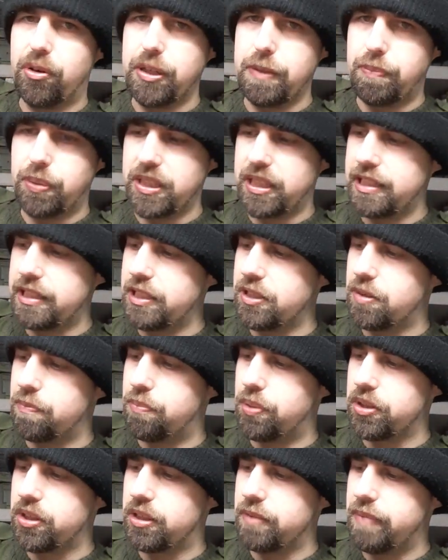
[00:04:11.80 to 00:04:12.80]
you put it in your
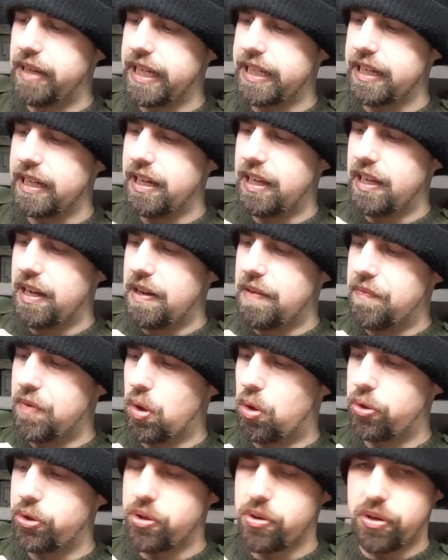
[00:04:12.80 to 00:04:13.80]
bug-out bag
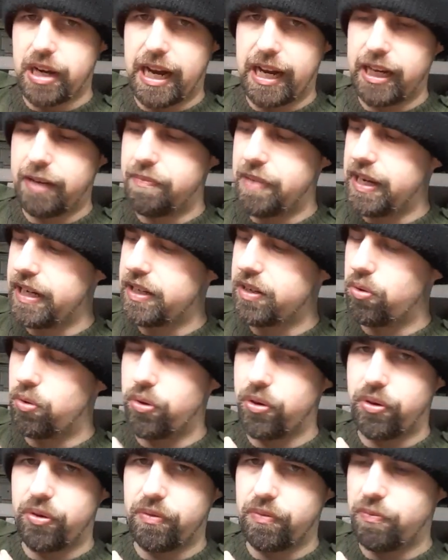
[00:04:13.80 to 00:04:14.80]
or your hike bag
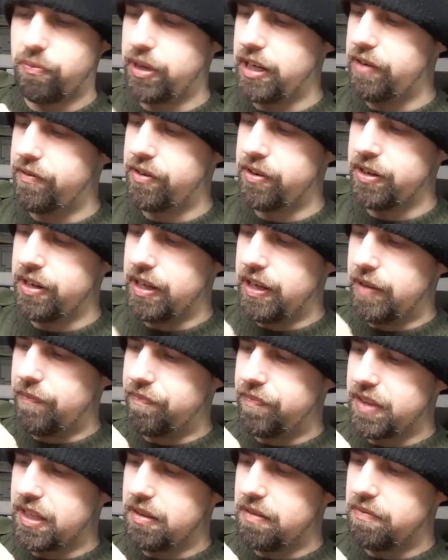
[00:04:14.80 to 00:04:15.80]
or whatever,
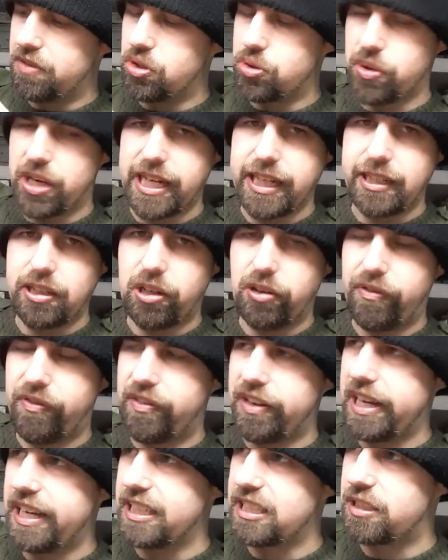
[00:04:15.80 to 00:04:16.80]
dry it
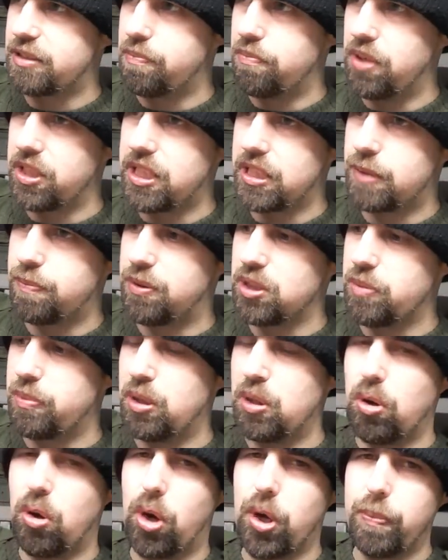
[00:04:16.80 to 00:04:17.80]
off as much as
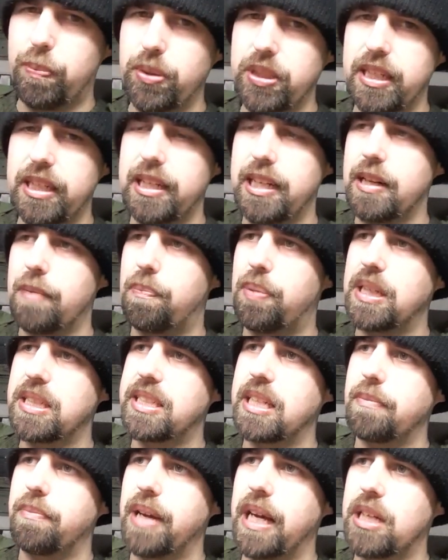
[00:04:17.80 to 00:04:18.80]
possible, or put it in a
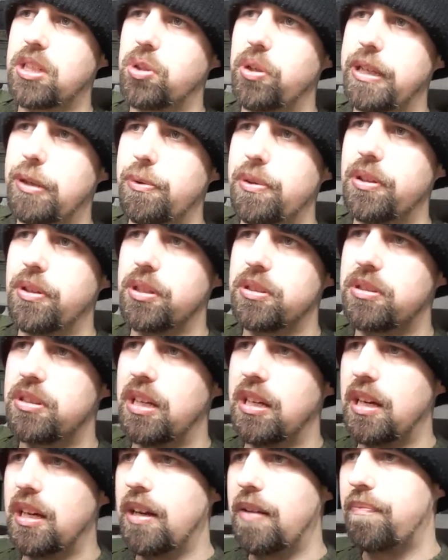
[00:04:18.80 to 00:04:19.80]
plastic bag so it will not
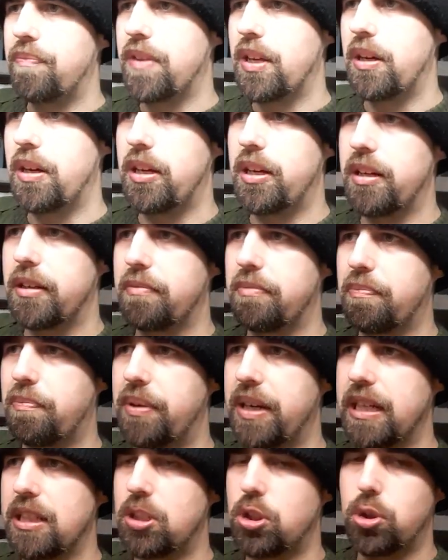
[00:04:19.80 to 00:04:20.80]

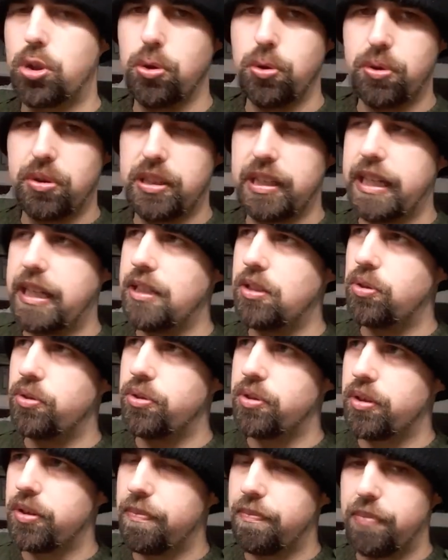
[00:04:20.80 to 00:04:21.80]
bring soot into
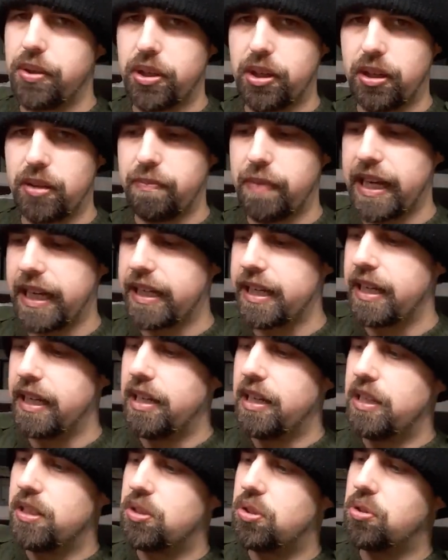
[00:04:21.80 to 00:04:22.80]
your bug-out bag.
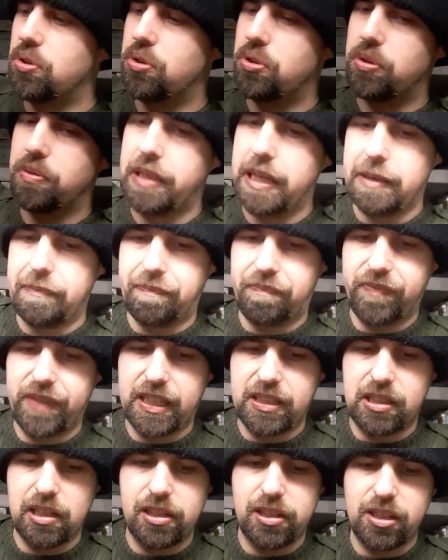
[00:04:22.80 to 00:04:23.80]
So yeah,
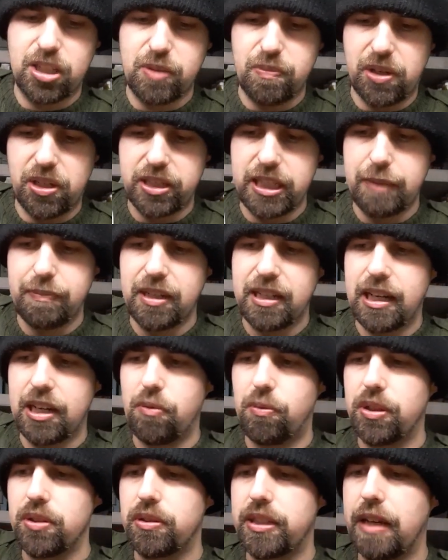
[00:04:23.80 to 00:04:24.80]
that's a small tip that I
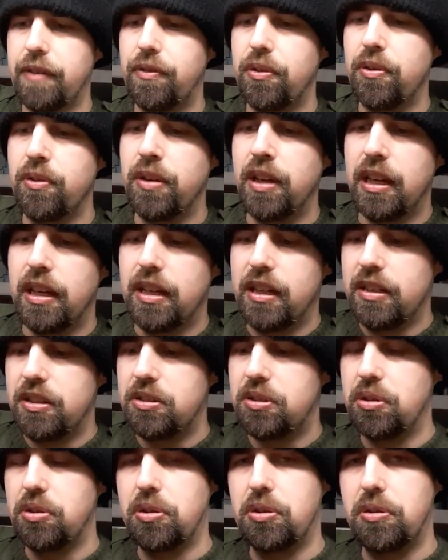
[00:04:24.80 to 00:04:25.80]
want to give you.
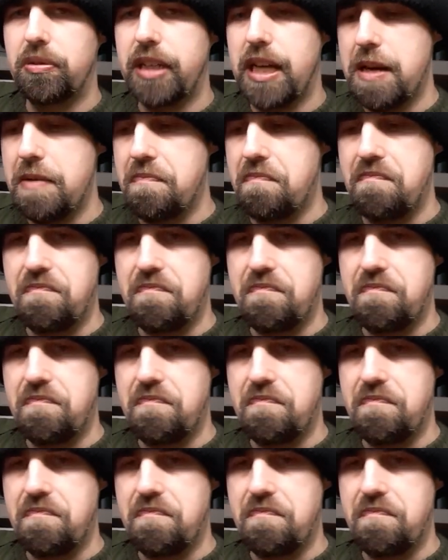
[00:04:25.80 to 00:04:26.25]
So yeah,